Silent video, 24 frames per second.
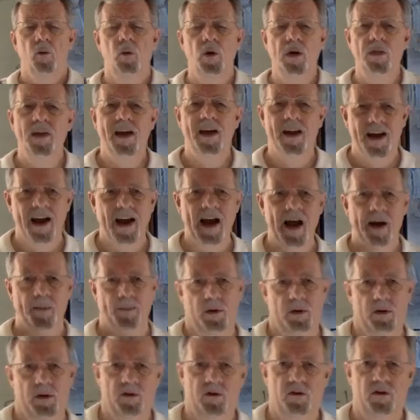When that
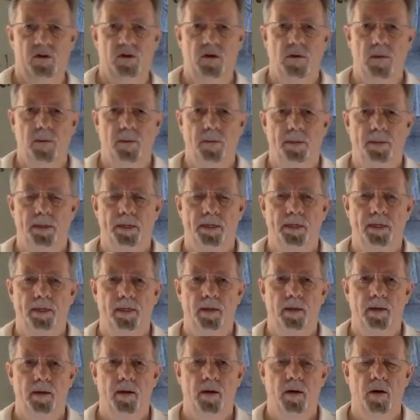happens,
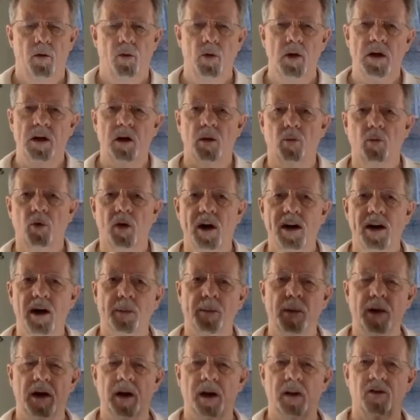we come right
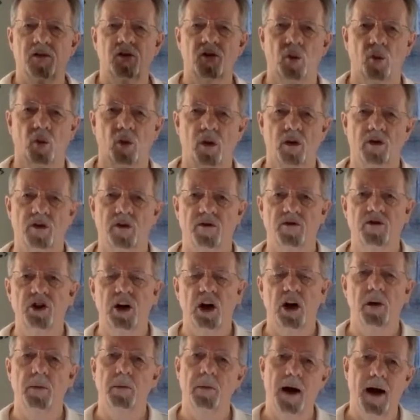up against the words of
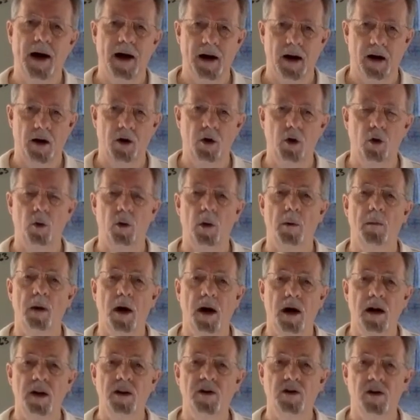Jeremiah, who
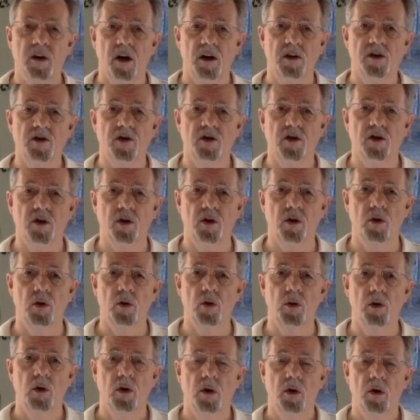reminds us
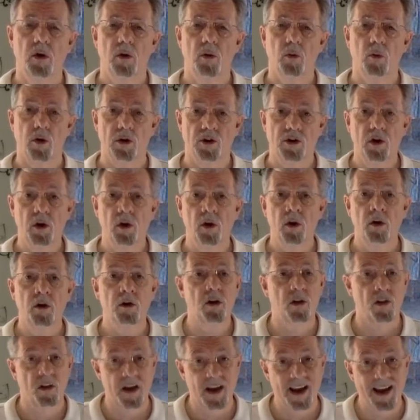to return
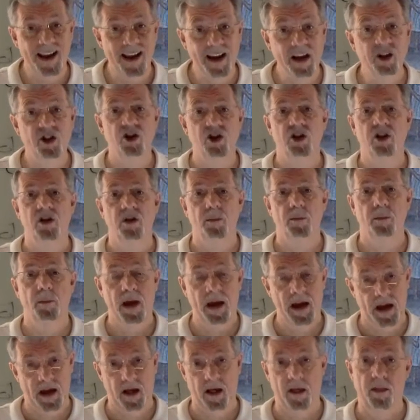to the ancient
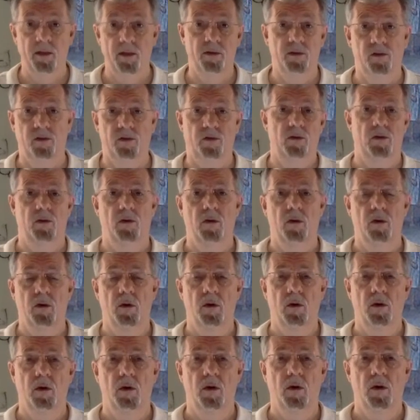paths.
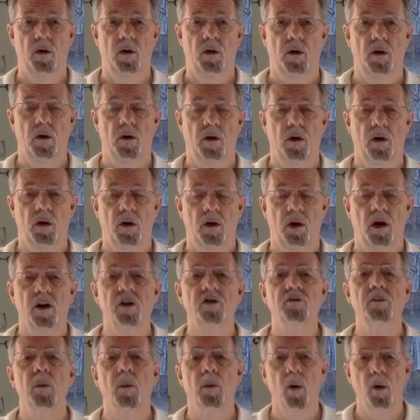
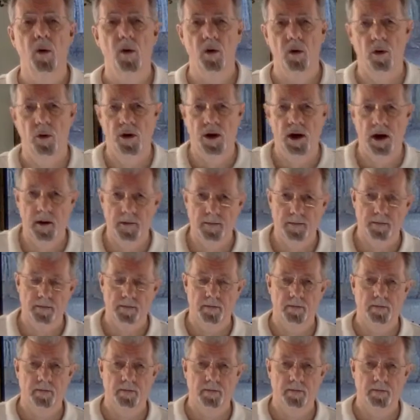It's Memorial Day.